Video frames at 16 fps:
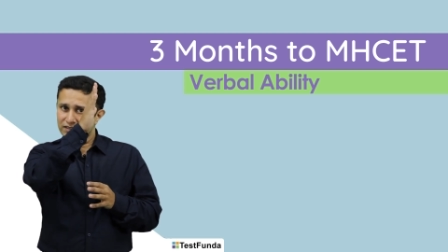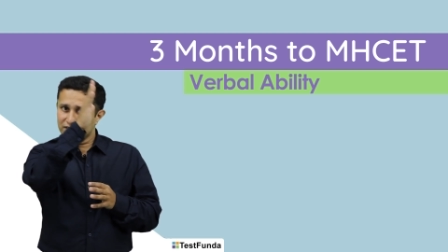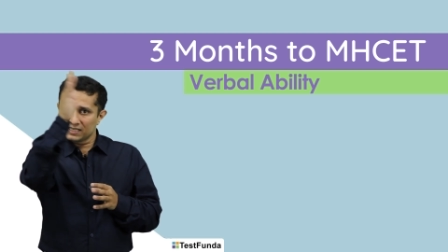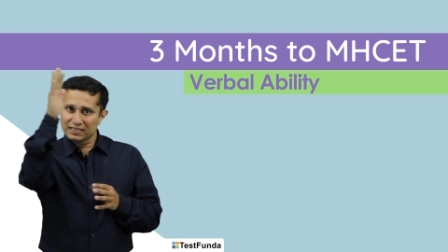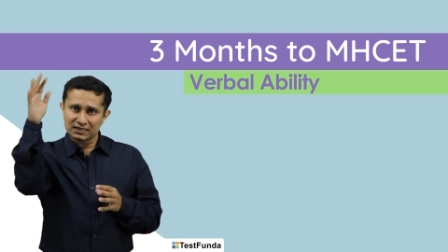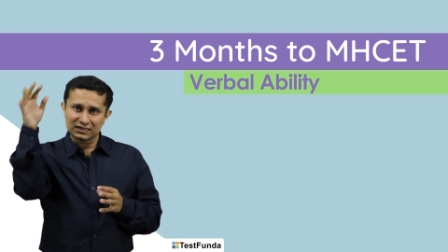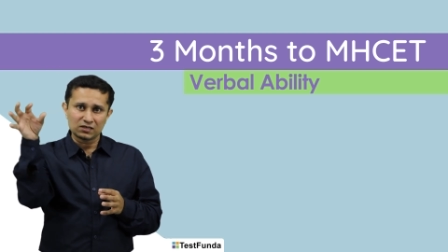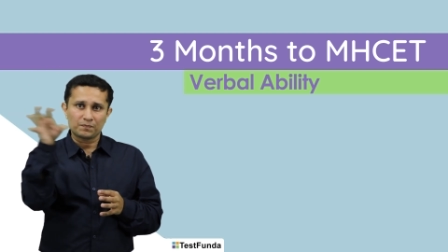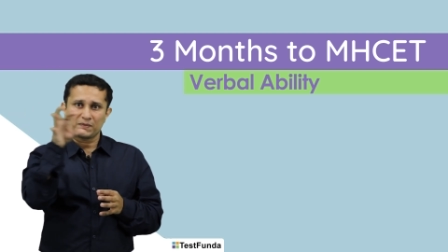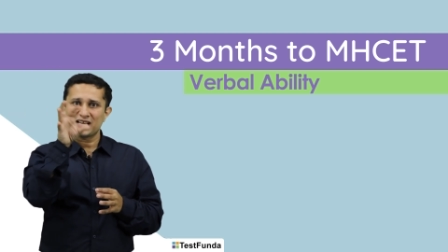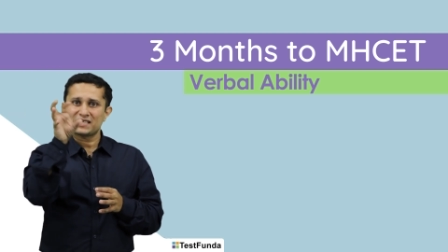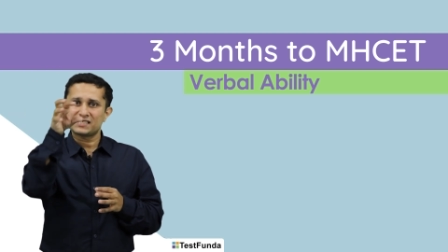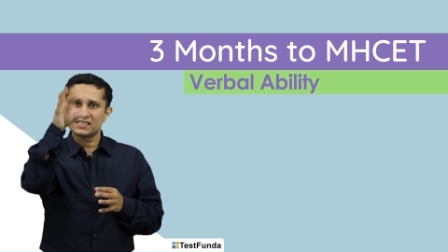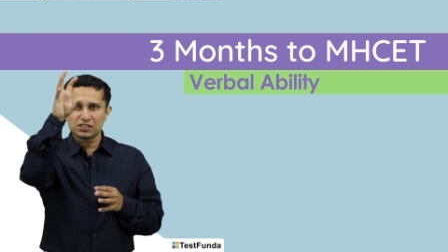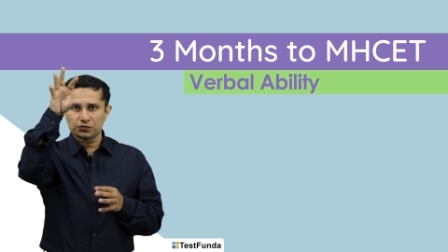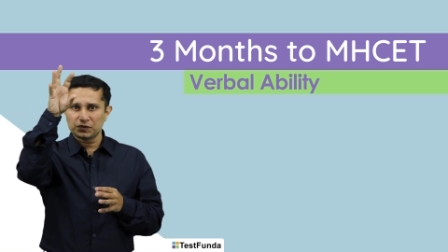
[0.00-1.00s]
there is a
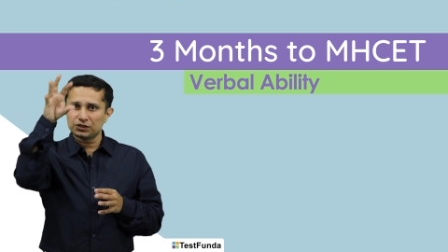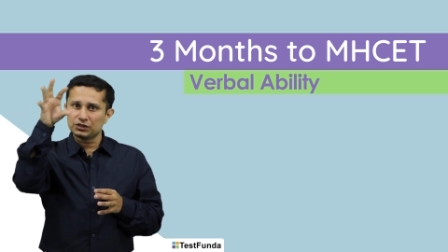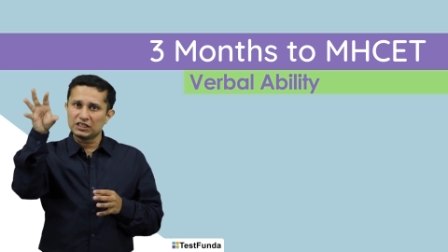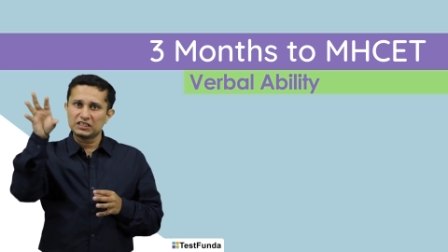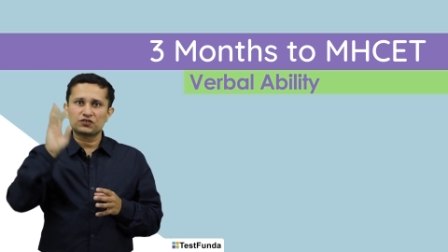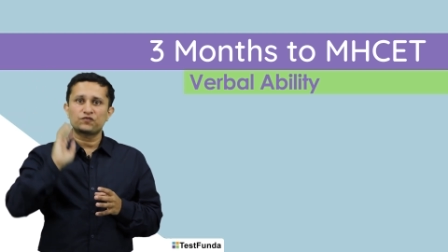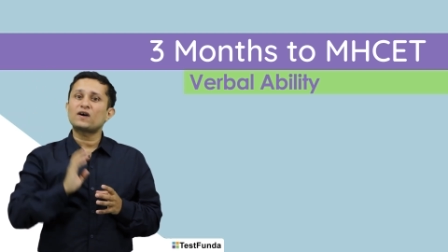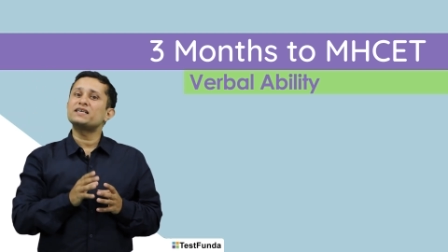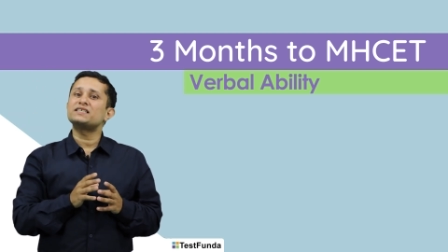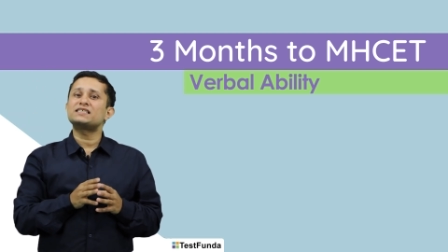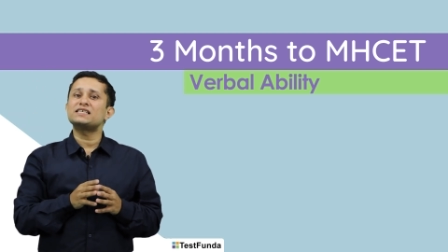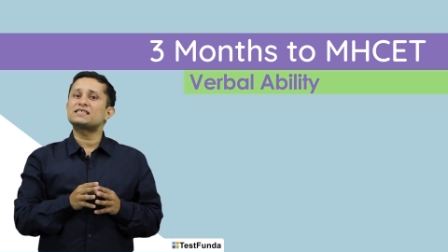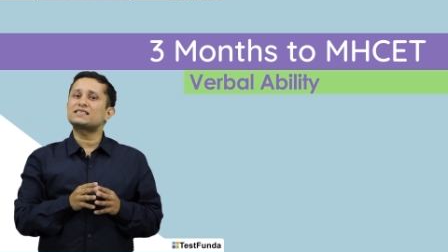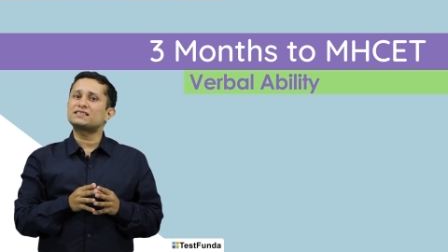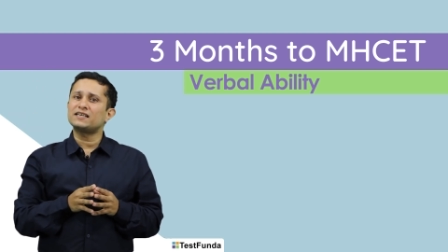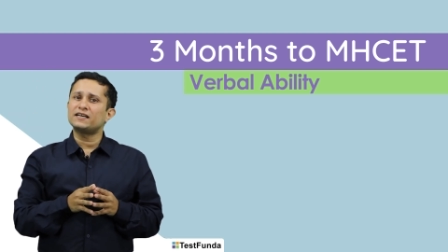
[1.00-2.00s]
passage with these
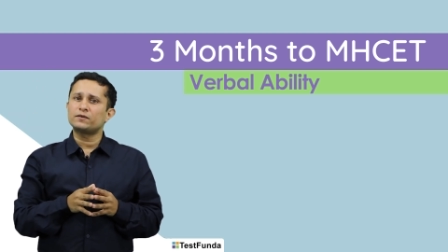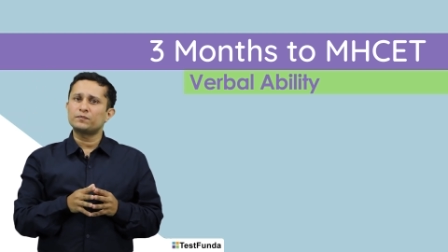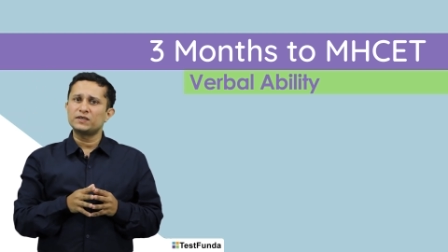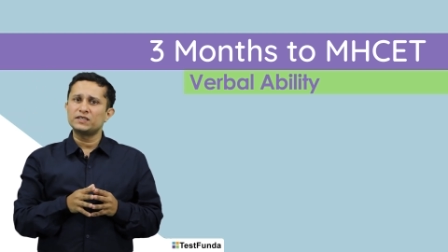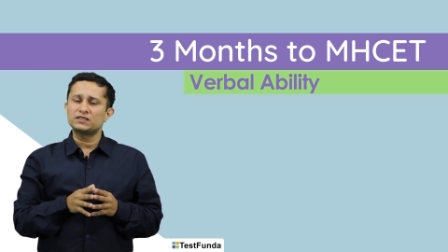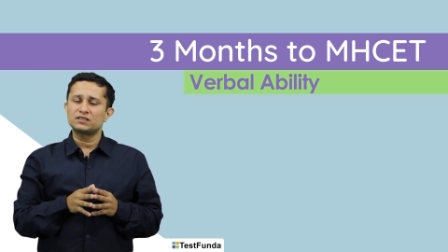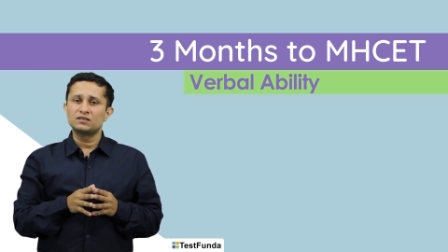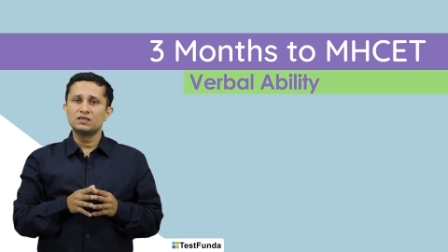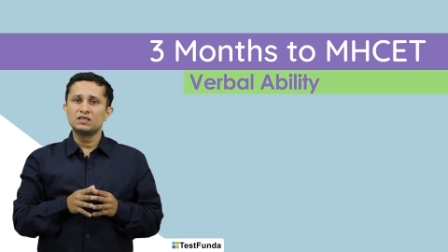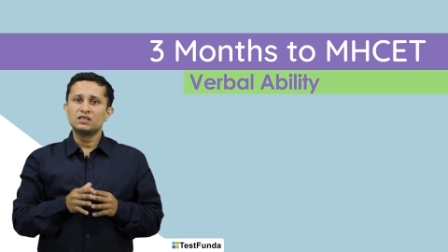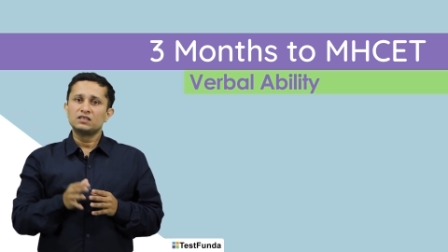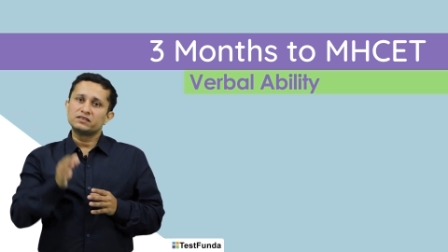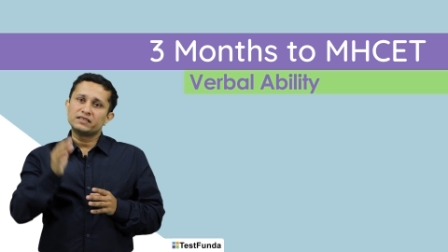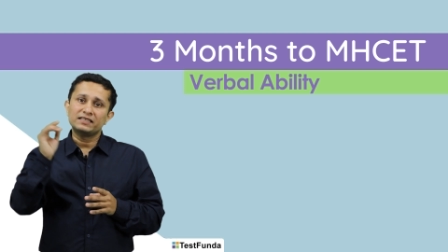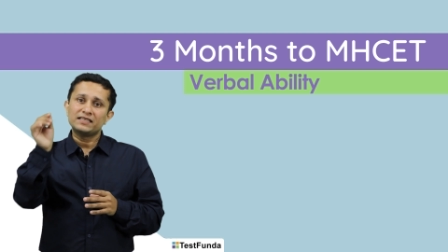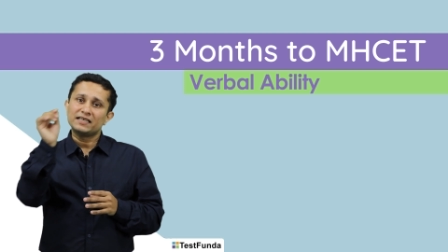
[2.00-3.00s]
5-6 statements,
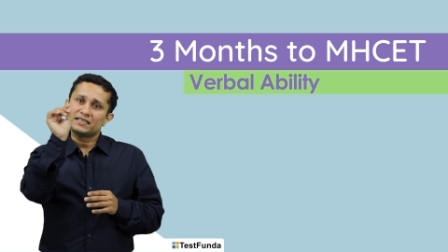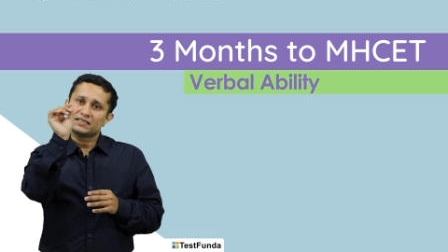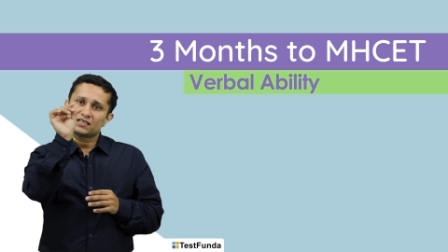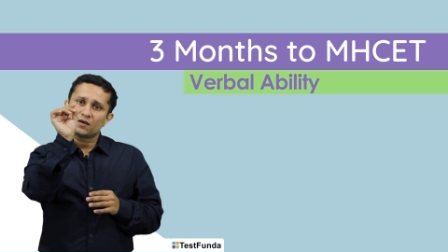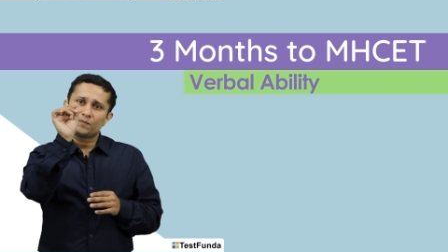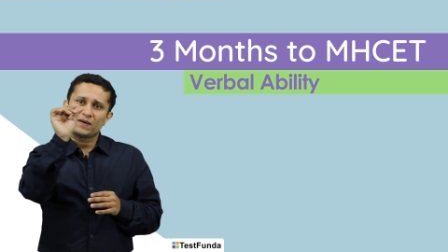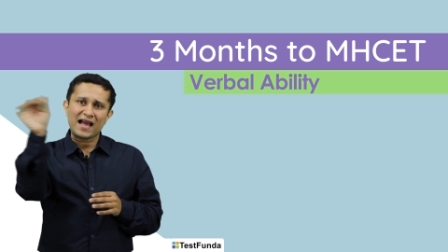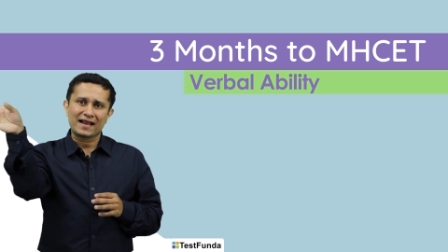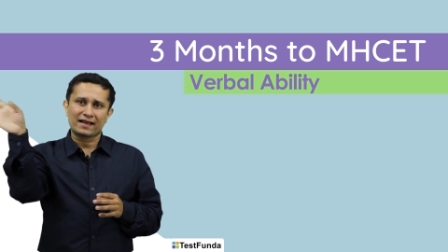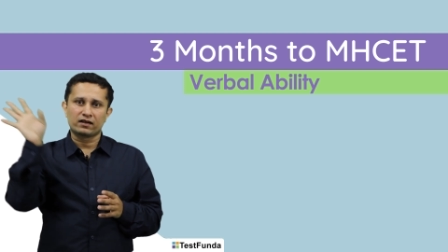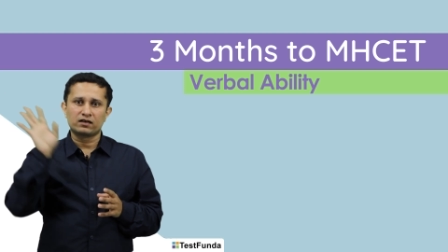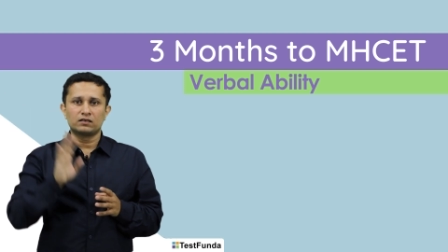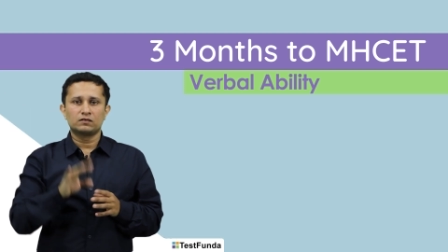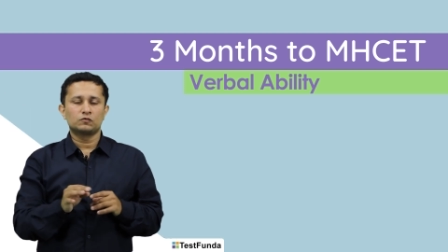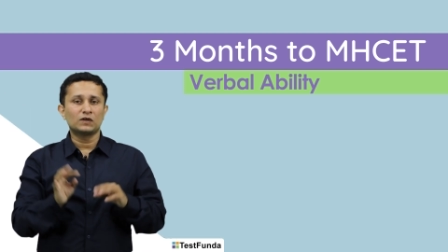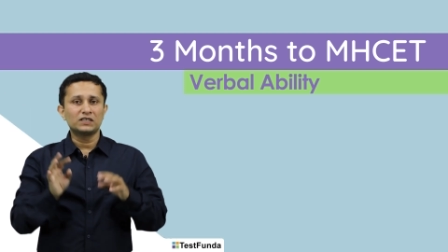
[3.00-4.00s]
then there is a
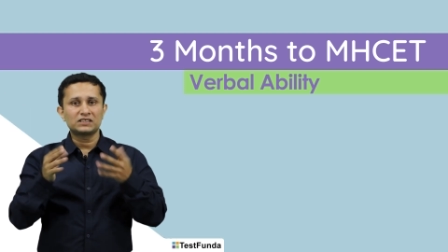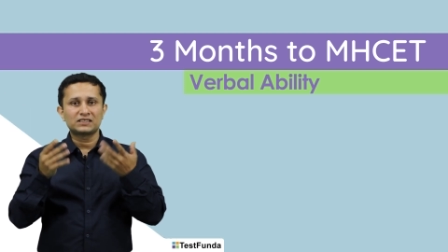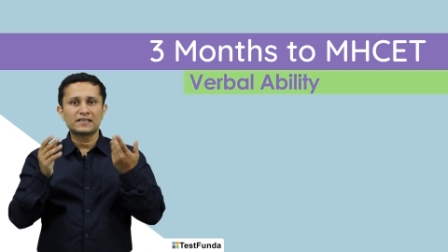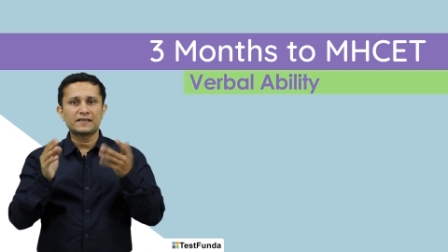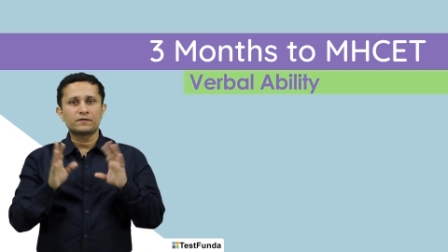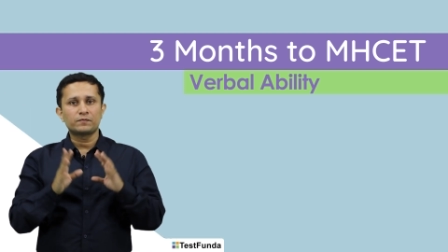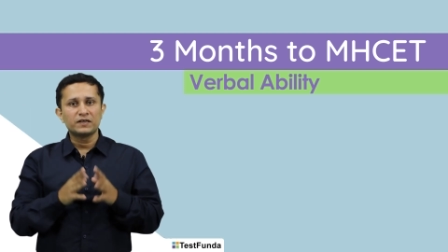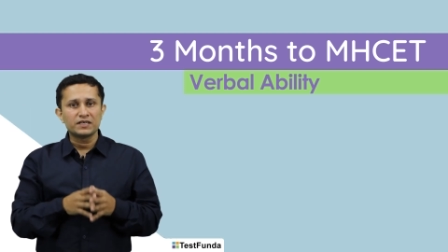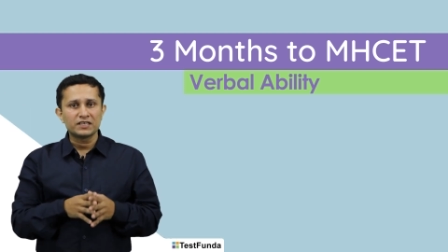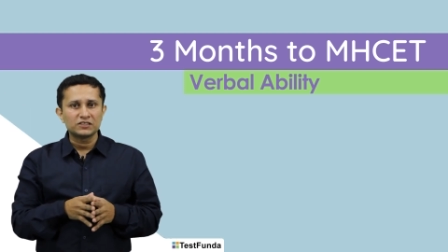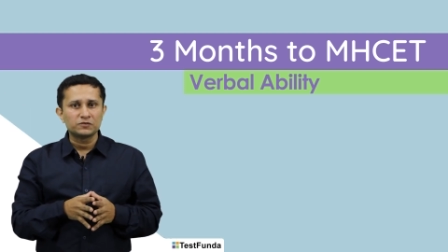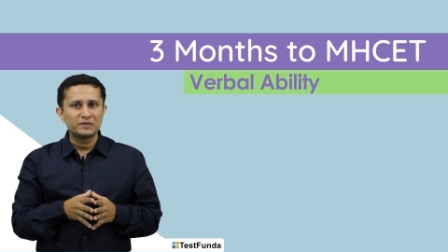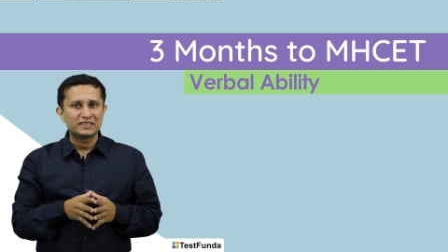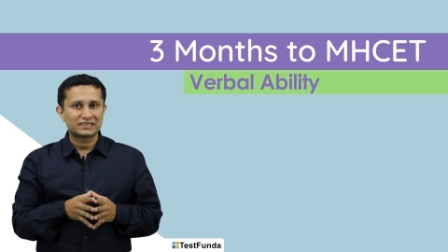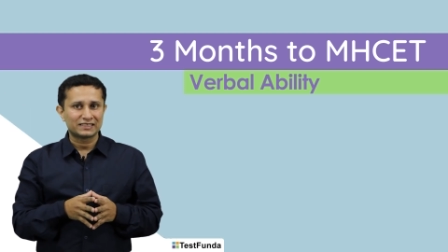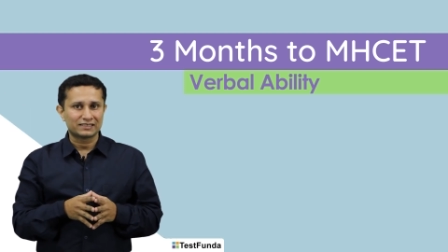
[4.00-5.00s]
blank, one statement is
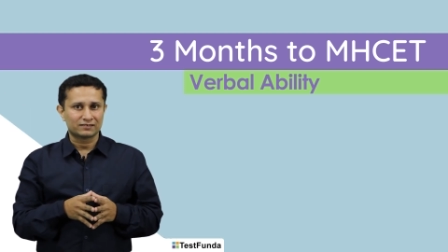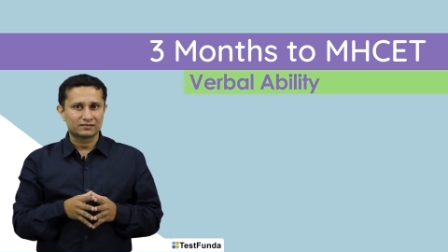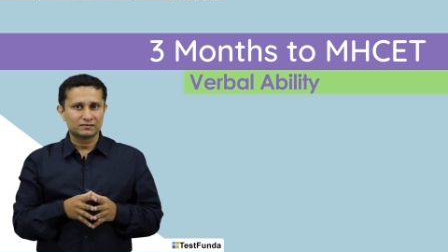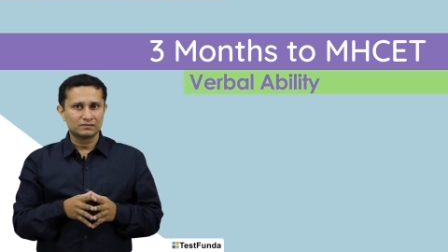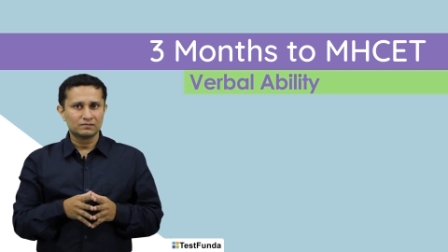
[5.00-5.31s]
missing.